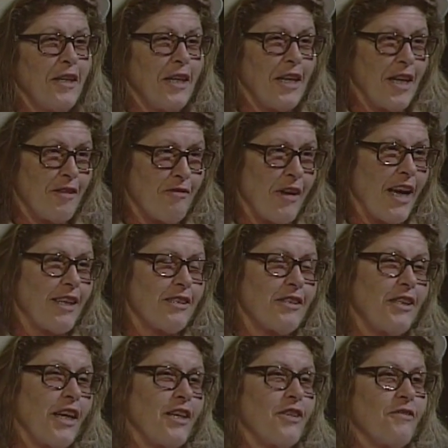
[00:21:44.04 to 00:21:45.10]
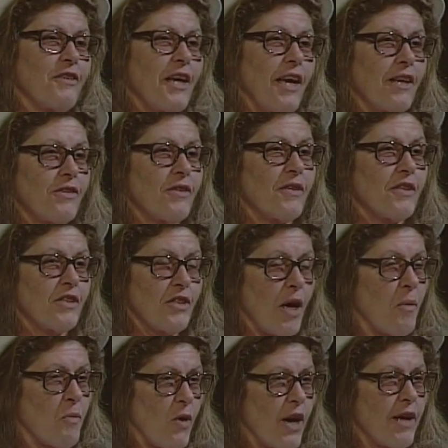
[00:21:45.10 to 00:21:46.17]
advanced stage of cancer in
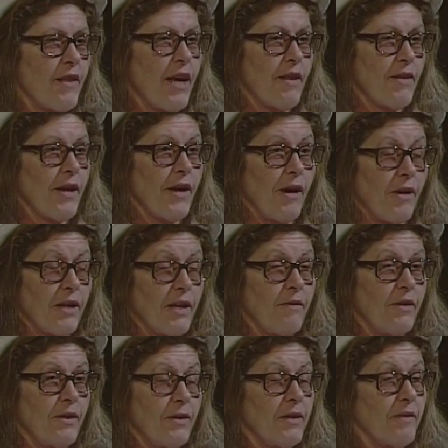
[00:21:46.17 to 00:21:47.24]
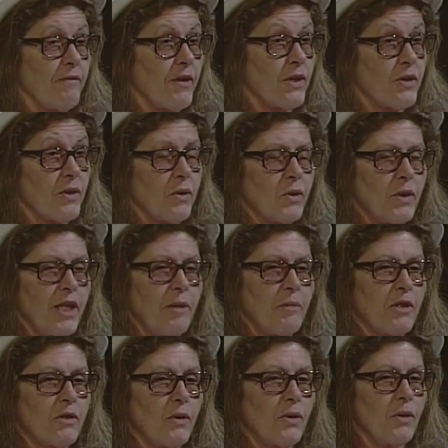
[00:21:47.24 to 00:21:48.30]
some way that they are giving you conventional treatment.
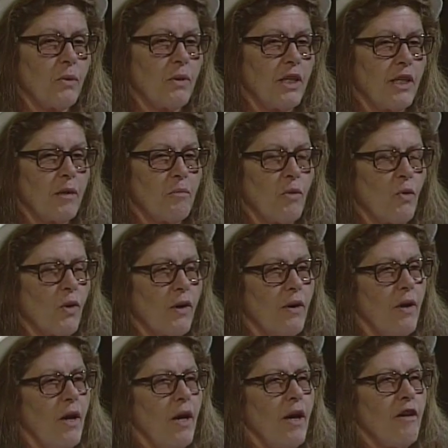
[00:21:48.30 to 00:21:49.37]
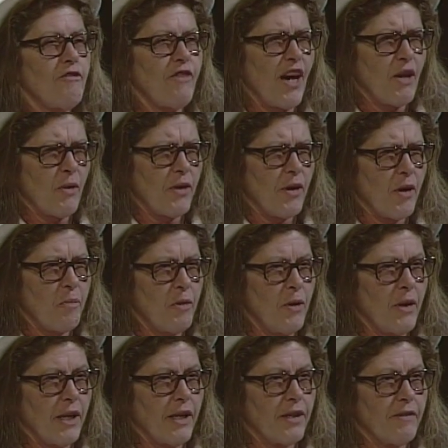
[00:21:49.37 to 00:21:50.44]
So you'll need a more
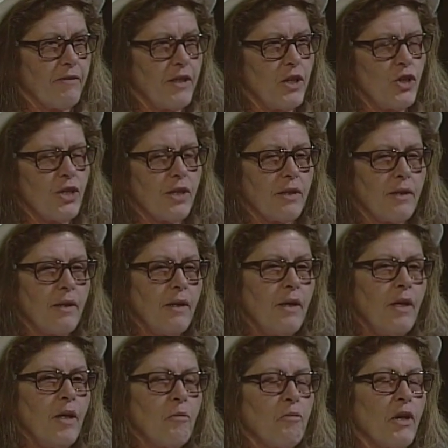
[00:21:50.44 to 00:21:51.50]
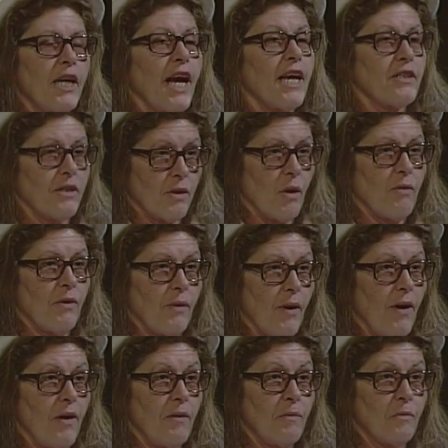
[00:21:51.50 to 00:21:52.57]
phytotherapeutic intervention. But as an
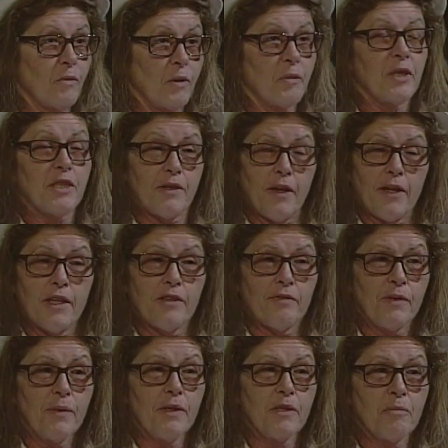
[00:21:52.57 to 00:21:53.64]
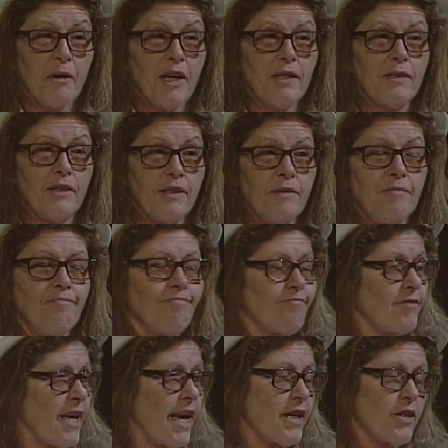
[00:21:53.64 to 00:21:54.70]
overall, when we start as food as medicine,
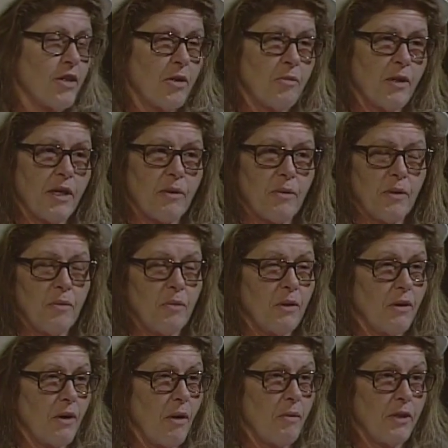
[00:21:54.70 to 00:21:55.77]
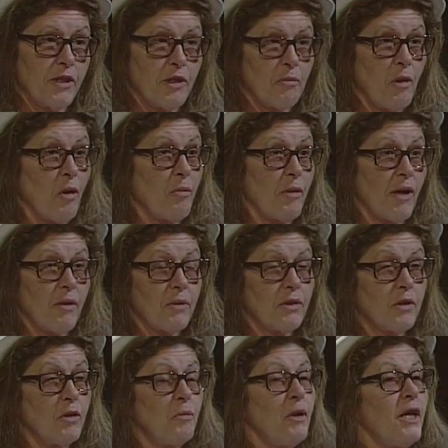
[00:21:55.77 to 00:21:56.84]
that turmeric root will go in your bone marrow
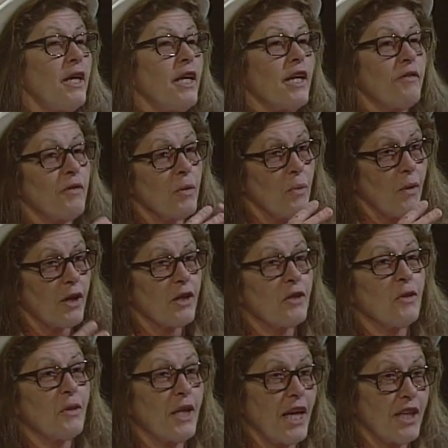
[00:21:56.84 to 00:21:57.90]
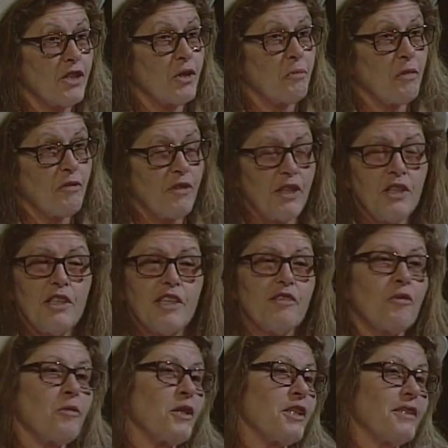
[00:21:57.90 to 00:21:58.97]
soup. If you want to do cancer prevention,
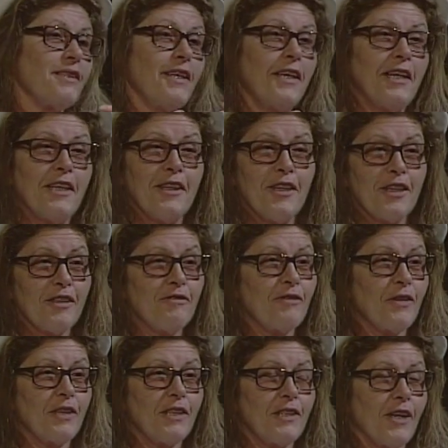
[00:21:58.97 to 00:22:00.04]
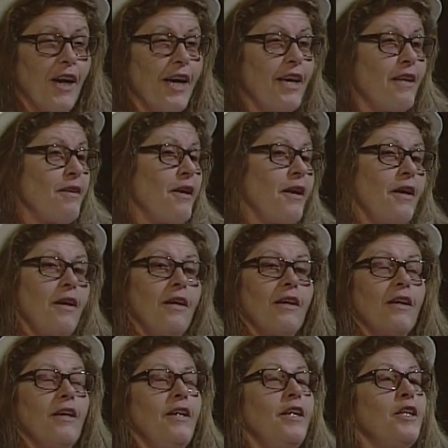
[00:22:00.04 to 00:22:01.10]
everybody's looking for the diet.
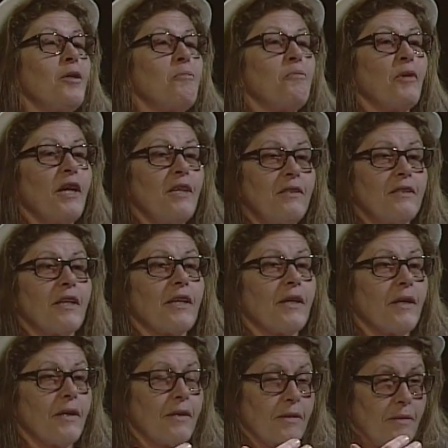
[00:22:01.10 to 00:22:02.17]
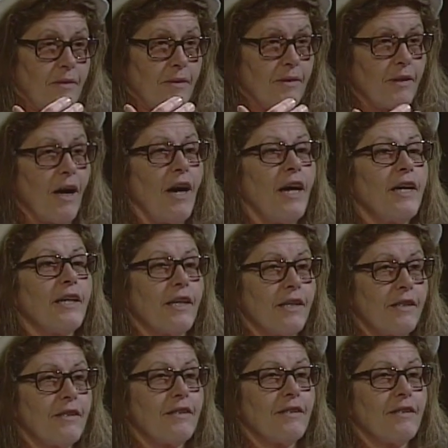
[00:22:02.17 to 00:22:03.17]
Eat a basic diet